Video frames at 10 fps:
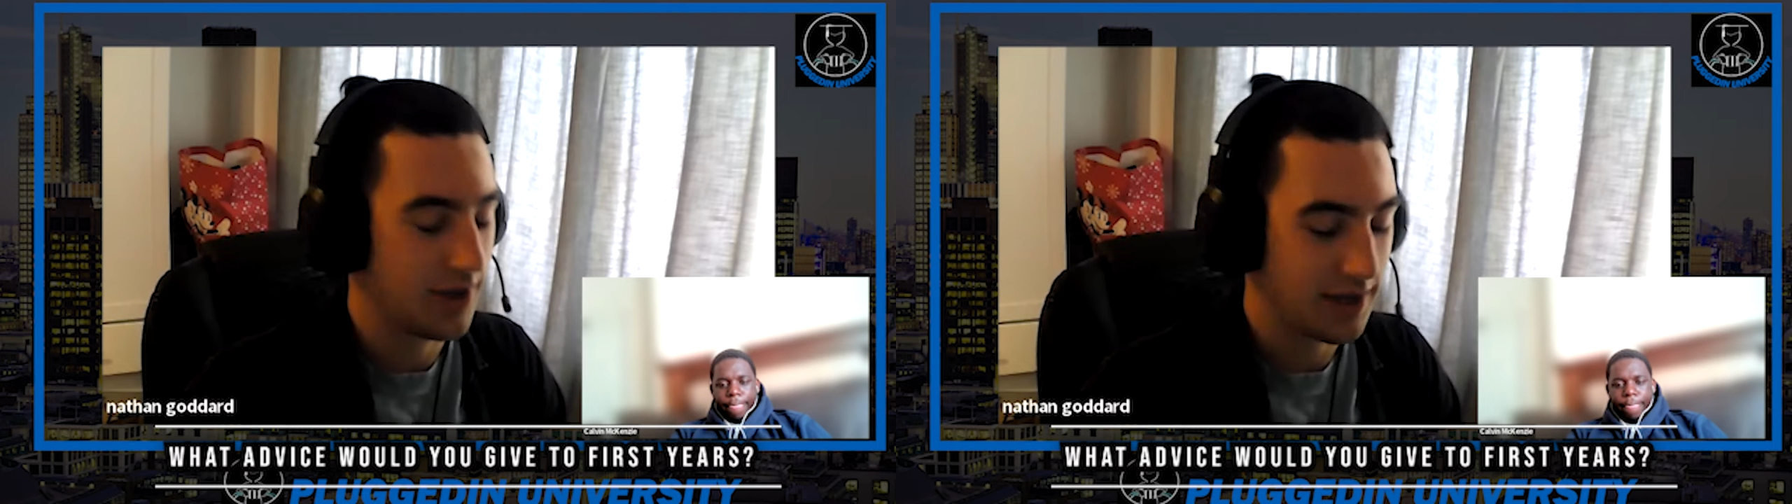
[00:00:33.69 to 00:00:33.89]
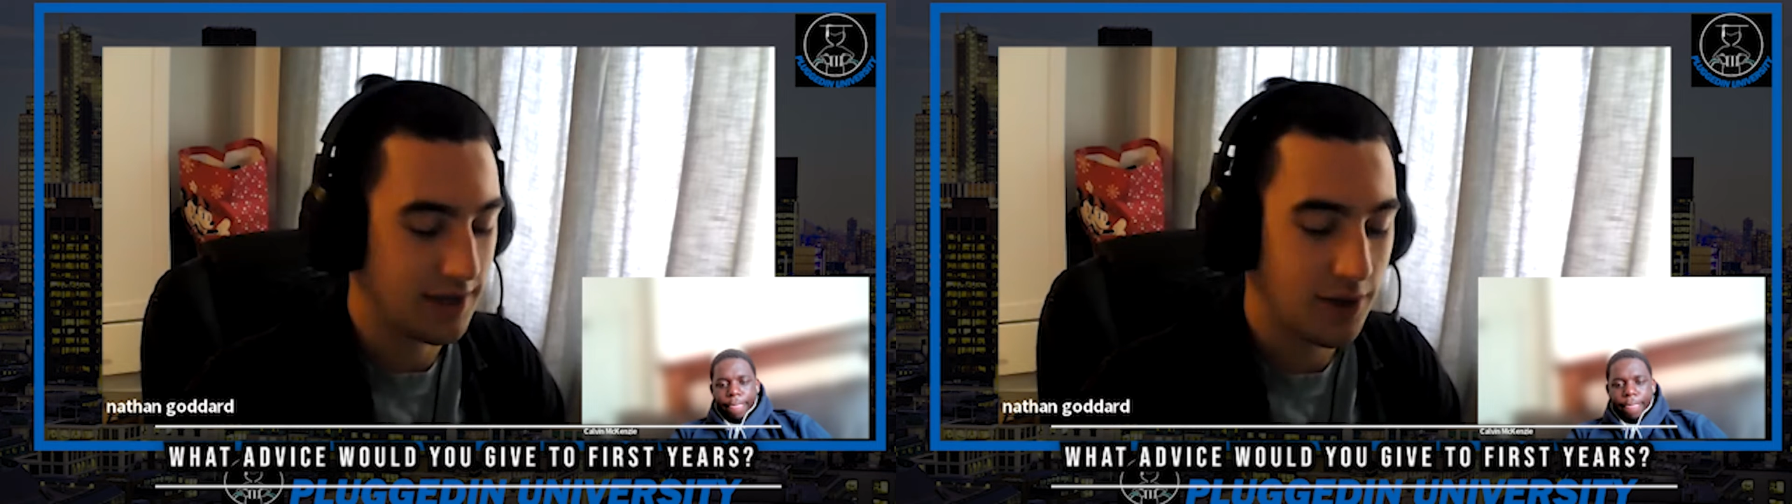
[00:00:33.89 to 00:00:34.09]

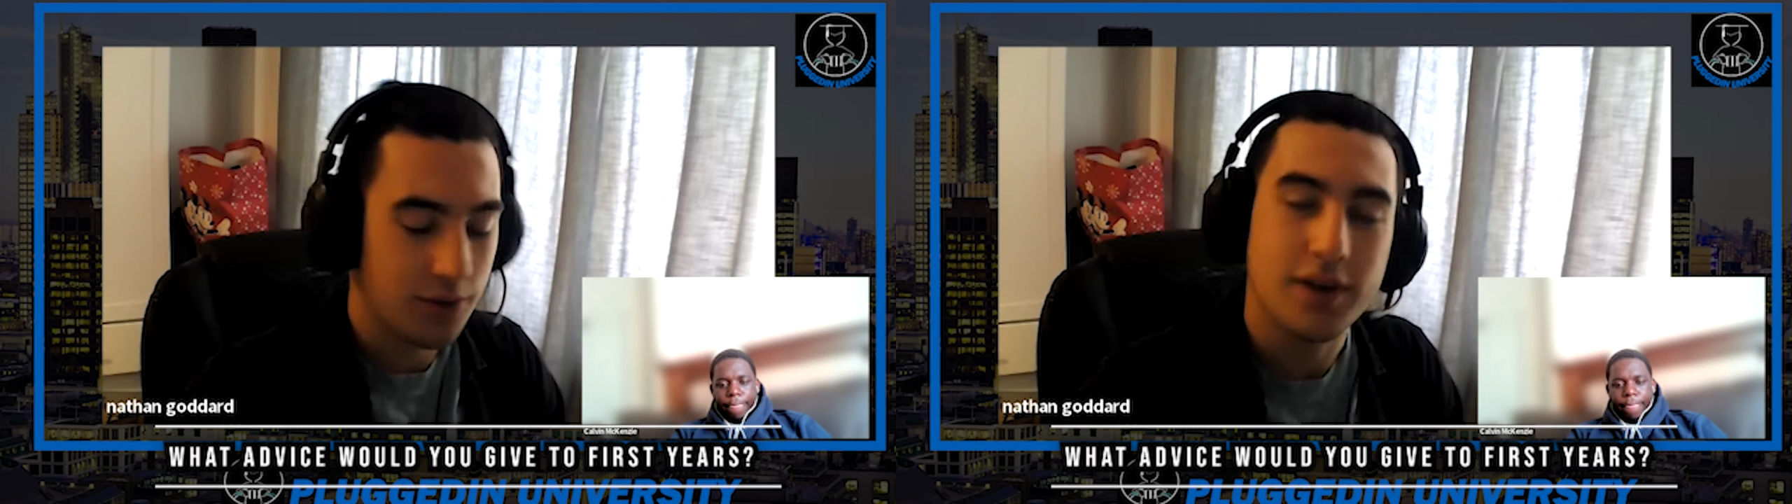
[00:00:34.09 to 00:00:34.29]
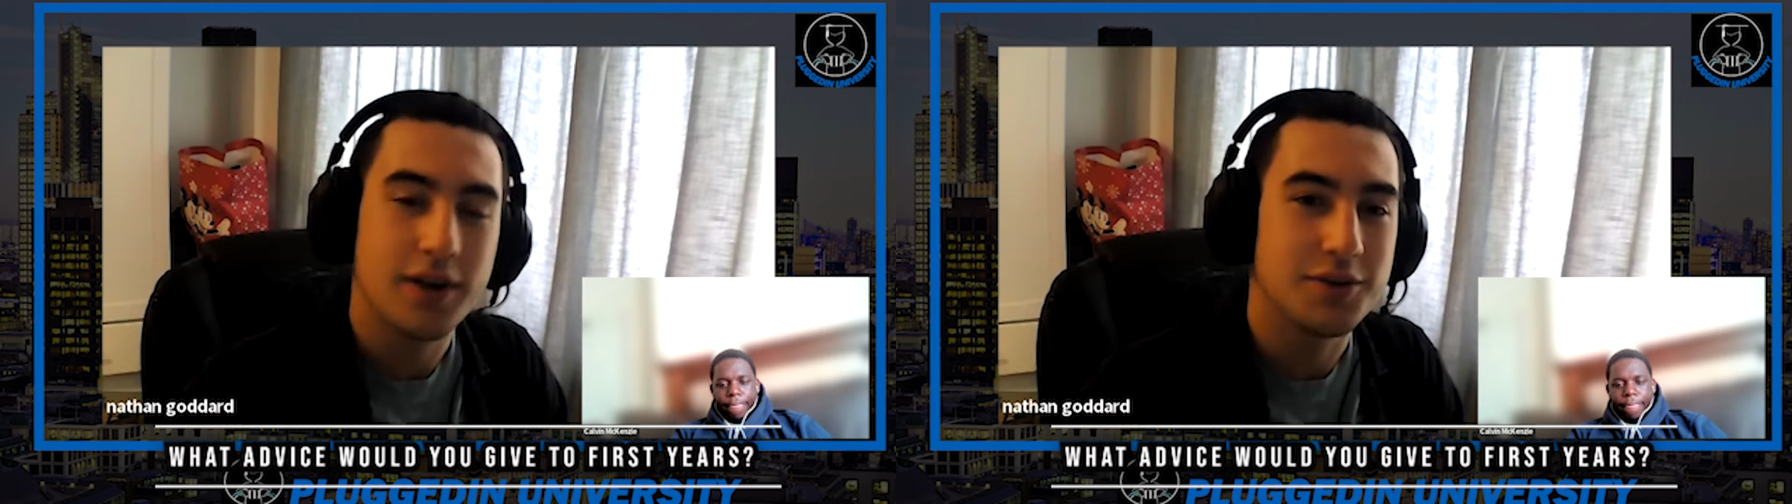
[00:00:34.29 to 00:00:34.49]
Like, no
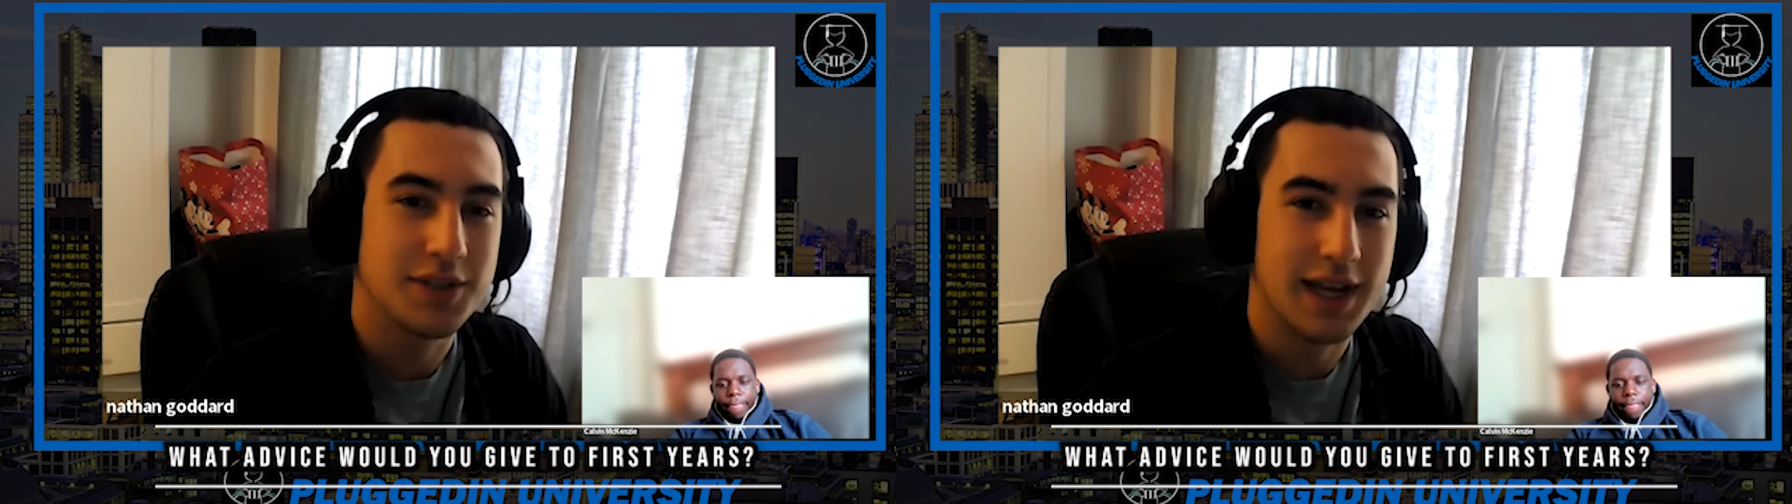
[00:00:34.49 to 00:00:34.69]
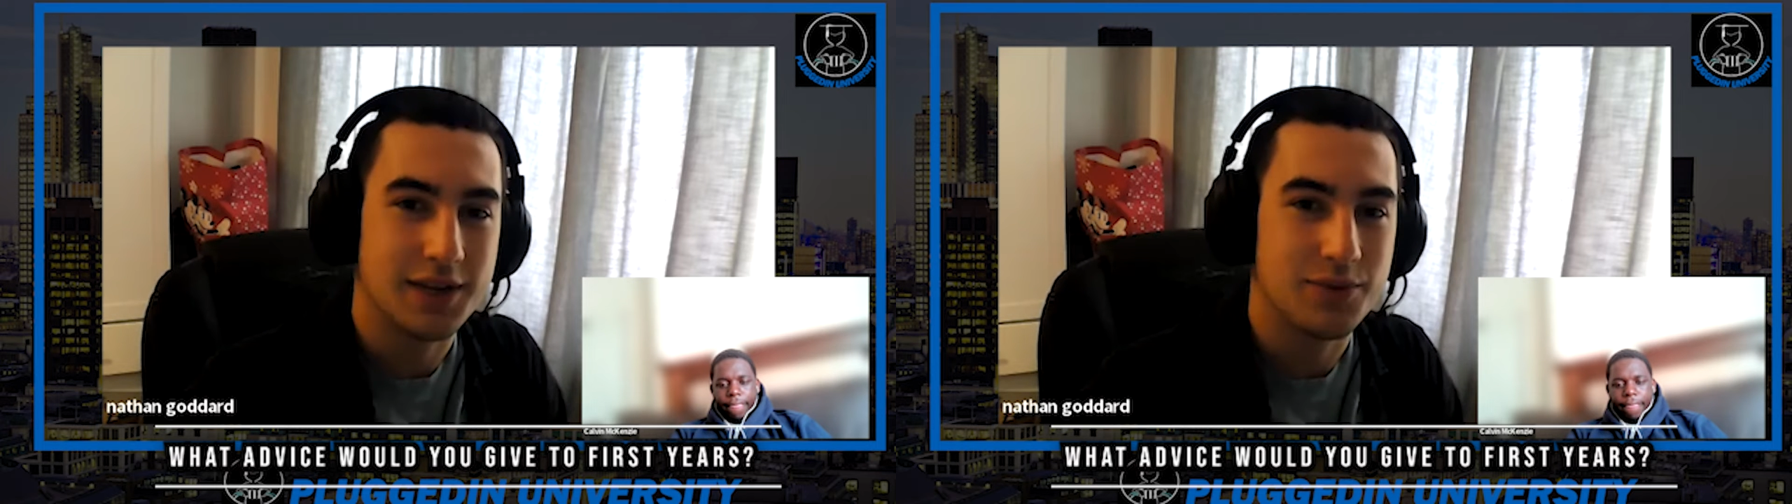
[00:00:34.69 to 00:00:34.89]
one knows
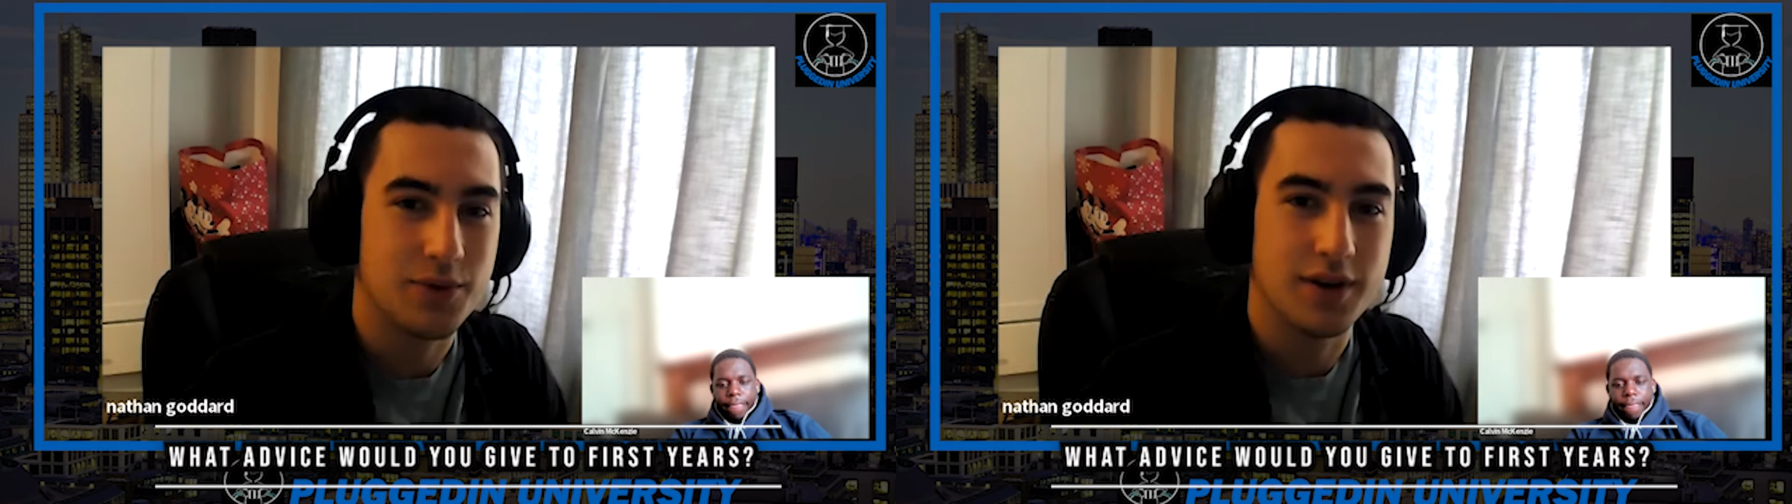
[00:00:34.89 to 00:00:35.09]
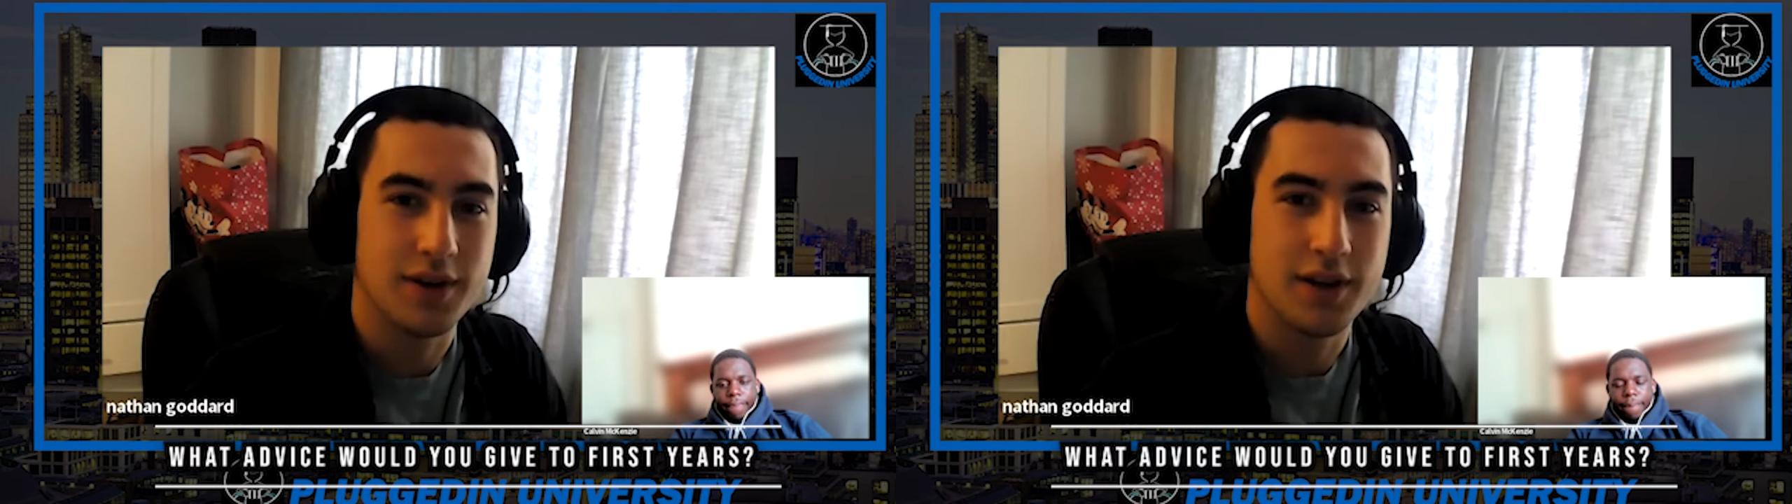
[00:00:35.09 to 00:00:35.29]

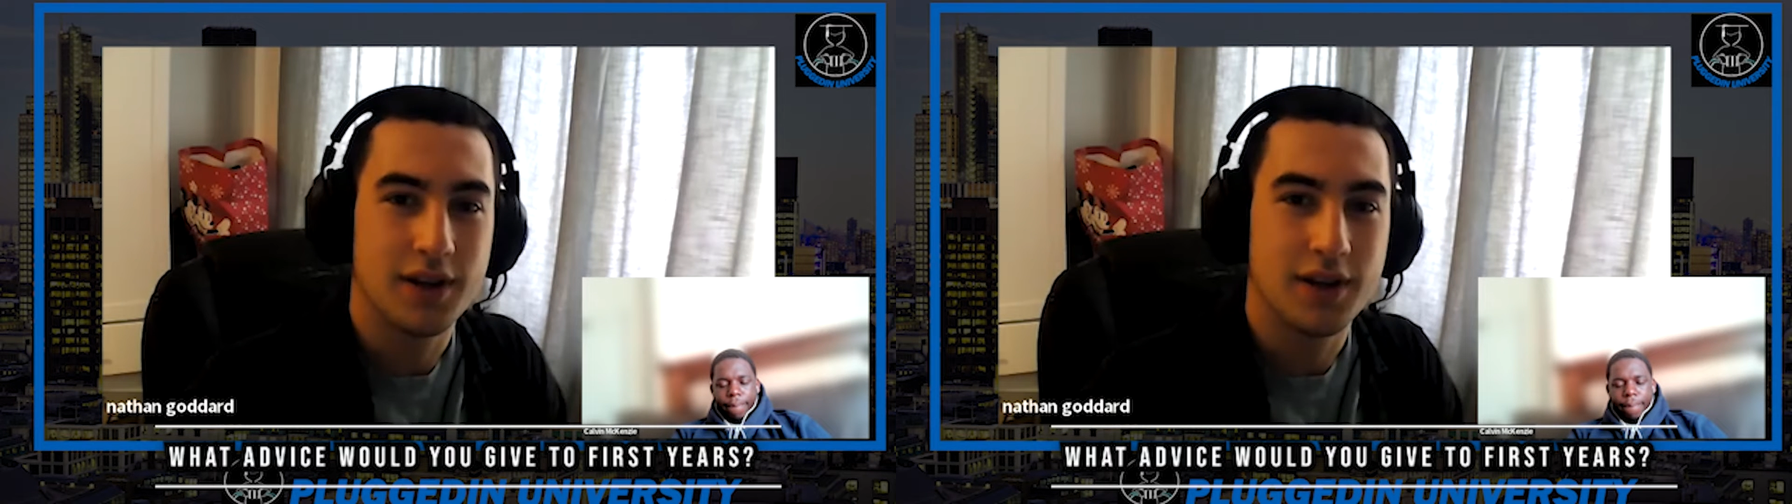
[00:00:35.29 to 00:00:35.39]
anyone,